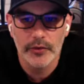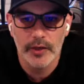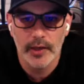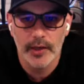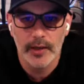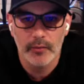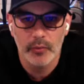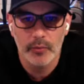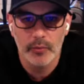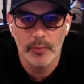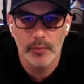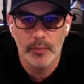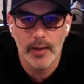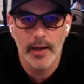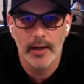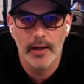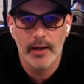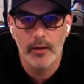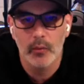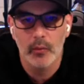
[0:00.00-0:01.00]
then I would
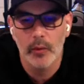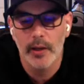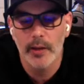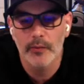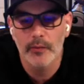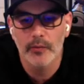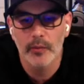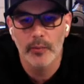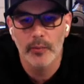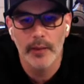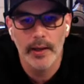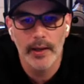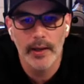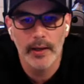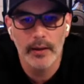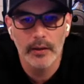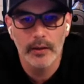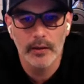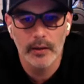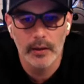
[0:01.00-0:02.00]
back away from
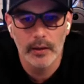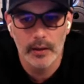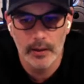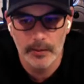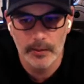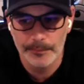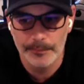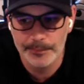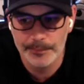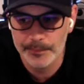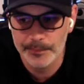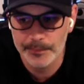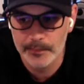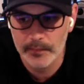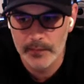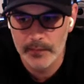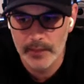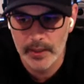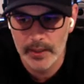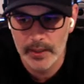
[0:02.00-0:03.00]
that.
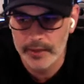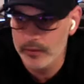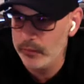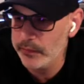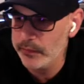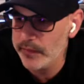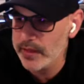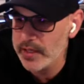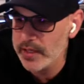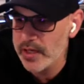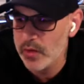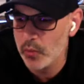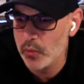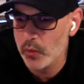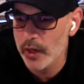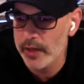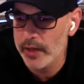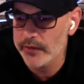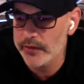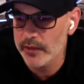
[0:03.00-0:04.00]
I don't think he
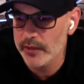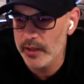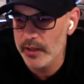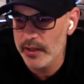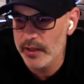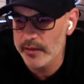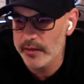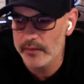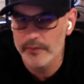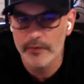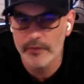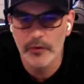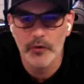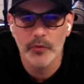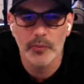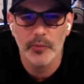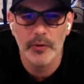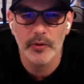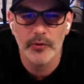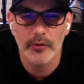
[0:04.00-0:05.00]
writes a lot in
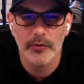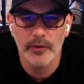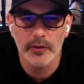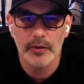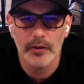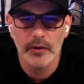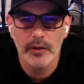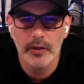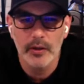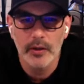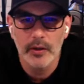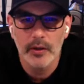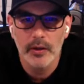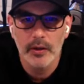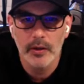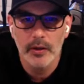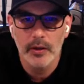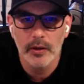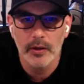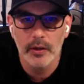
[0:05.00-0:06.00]
first person,
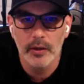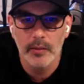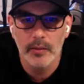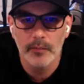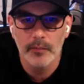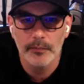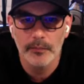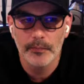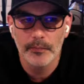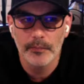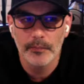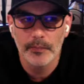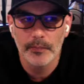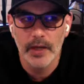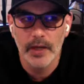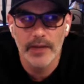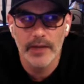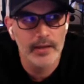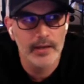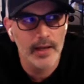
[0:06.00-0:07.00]

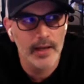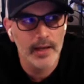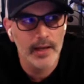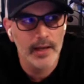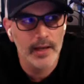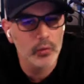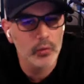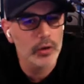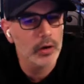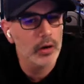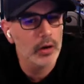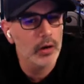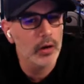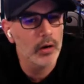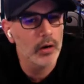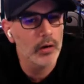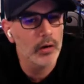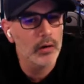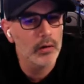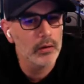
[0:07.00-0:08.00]
not that I can
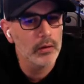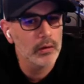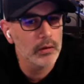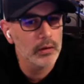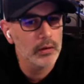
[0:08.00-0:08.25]
recall.